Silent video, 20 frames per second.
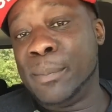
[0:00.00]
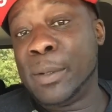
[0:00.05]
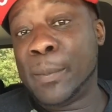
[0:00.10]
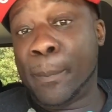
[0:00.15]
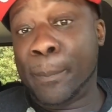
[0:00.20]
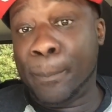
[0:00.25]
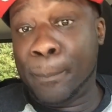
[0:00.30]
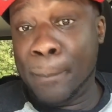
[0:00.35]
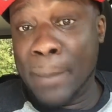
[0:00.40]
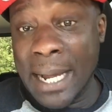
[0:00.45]
But
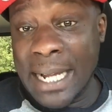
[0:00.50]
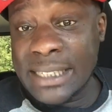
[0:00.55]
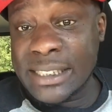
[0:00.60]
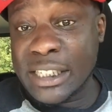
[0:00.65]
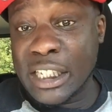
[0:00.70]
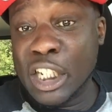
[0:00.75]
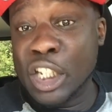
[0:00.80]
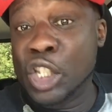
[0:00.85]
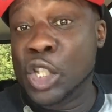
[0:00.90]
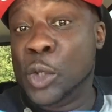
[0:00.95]

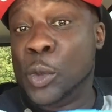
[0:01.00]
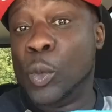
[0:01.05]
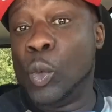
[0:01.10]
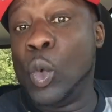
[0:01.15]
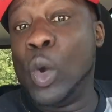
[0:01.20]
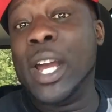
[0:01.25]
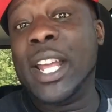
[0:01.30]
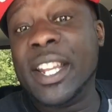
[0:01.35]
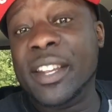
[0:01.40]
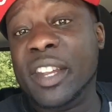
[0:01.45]
basically,
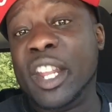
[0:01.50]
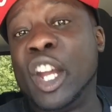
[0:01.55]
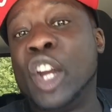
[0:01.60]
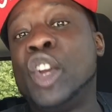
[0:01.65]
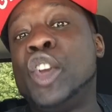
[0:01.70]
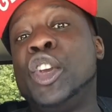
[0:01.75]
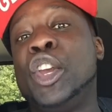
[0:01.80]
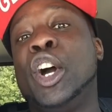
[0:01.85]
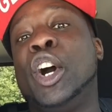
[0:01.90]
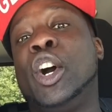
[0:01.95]
you went there
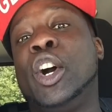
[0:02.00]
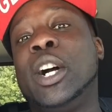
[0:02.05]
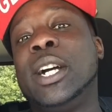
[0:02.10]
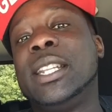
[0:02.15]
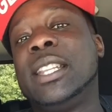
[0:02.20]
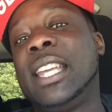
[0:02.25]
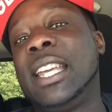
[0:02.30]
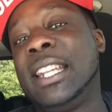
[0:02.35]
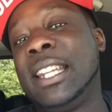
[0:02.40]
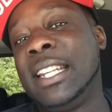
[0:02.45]

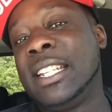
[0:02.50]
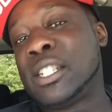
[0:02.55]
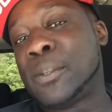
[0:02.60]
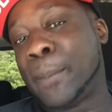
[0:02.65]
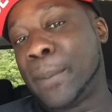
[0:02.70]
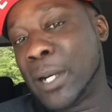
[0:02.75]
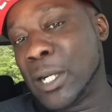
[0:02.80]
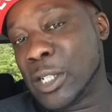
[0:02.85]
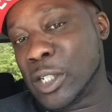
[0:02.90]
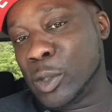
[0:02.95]
knowing that this
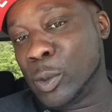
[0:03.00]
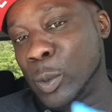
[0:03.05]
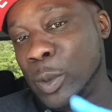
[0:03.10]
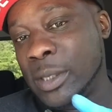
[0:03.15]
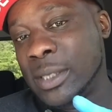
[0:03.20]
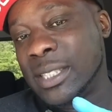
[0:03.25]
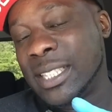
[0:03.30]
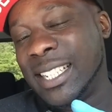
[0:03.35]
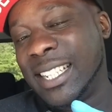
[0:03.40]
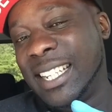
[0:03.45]
person
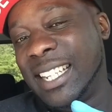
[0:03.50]
was